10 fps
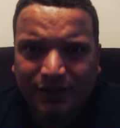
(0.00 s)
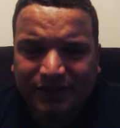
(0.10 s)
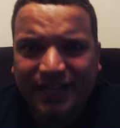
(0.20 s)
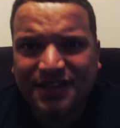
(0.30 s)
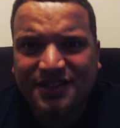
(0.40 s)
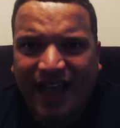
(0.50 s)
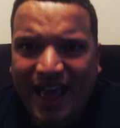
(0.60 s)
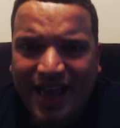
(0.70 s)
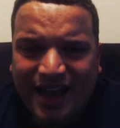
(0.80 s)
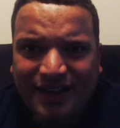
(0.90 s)
They just
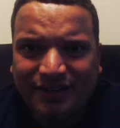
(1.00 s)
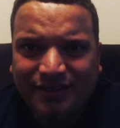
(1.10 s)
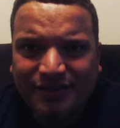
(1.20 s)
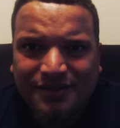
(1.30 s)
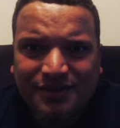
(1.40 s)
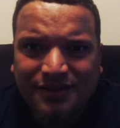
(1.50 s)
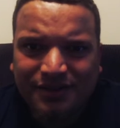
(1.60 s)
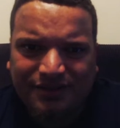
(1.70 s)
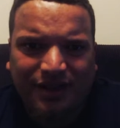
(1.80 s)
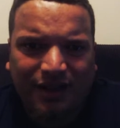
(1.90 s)

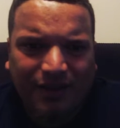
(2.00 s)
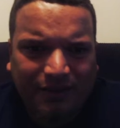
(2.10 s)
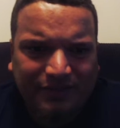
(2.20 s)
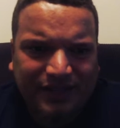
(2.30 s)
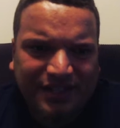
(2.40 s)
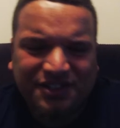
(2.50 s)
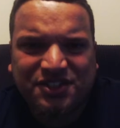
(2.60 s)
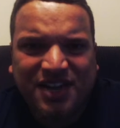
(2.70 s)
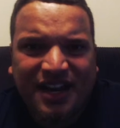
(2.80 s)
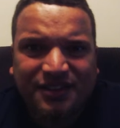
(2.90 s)
they just
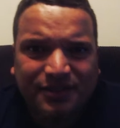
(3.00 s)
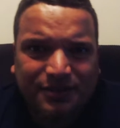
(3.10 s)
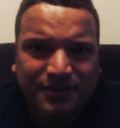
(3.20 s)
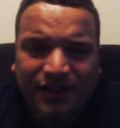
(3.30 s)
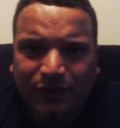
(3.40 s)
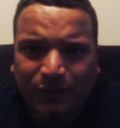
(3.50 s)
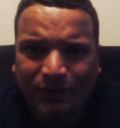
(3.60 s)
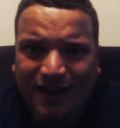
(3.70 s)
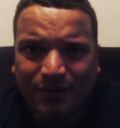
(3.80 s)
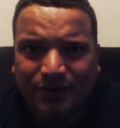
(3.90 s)
changed some stuff
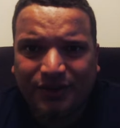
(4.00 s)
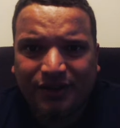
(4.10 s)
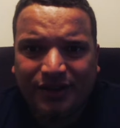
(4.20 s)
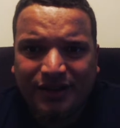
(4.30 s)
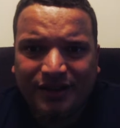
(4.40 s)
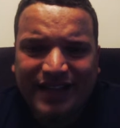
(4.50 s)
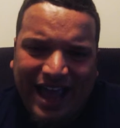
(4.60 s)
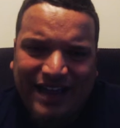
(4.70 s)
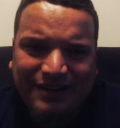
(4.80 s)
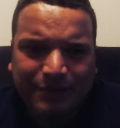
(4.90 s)
around. They
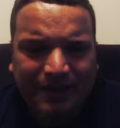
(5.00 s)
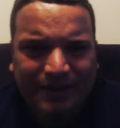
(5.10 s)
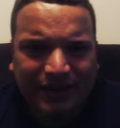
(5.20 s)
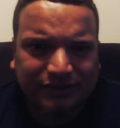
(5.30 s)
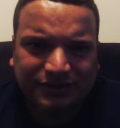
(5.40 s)
added maybe